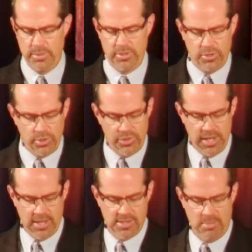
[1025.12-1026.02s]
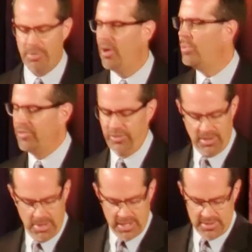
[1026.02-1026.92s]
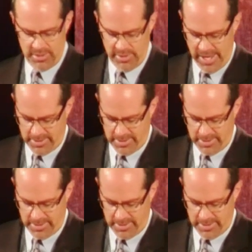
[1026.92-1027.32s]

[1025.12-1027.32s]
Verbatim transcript: There were two things that Paul was committed to